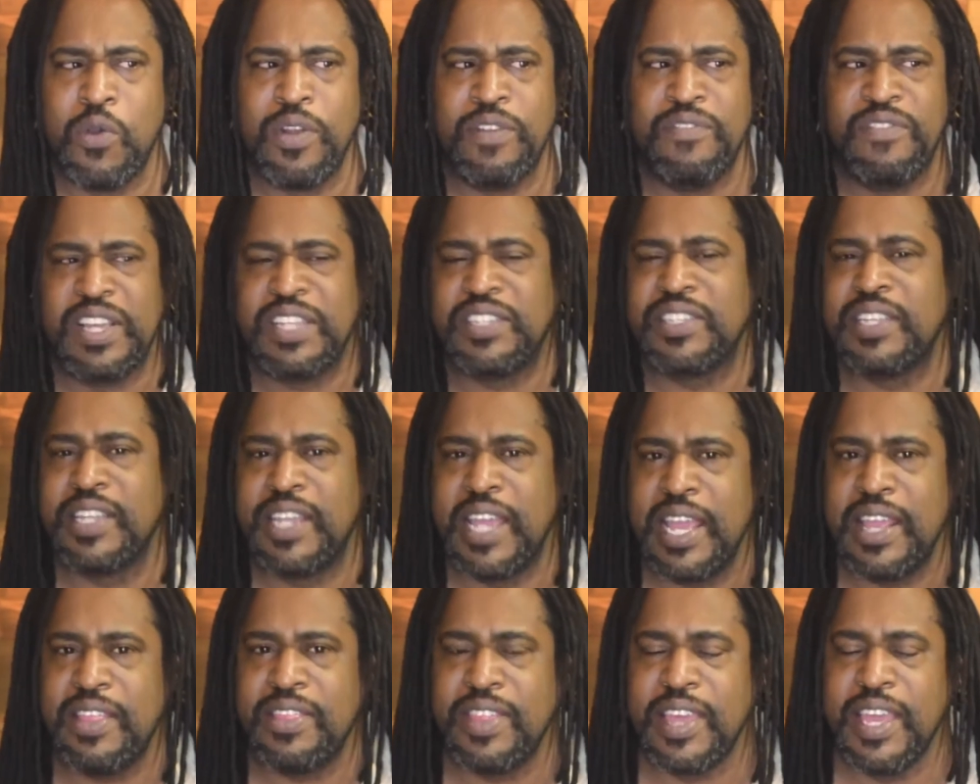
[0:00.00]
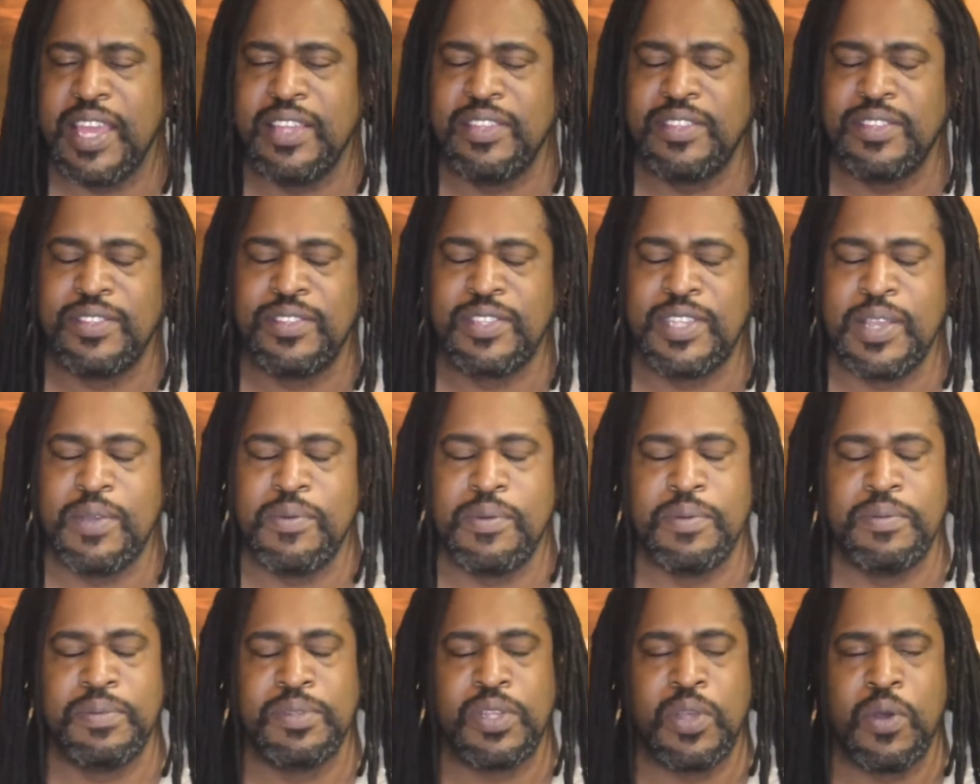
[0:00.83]
investigate things and see
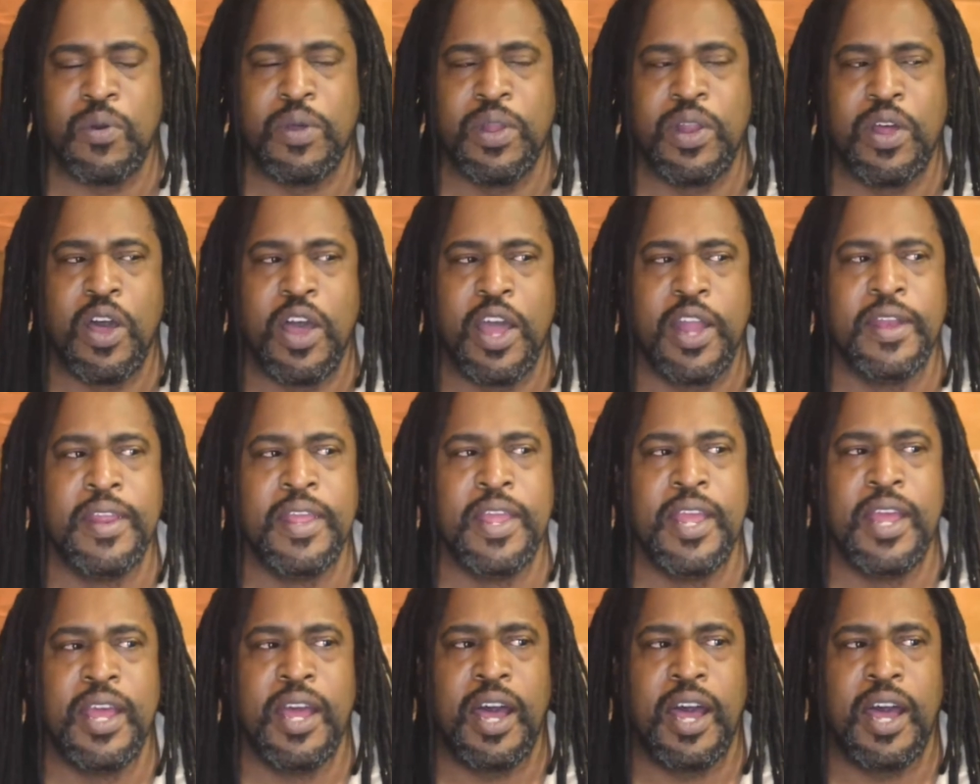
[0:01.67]
what was going on.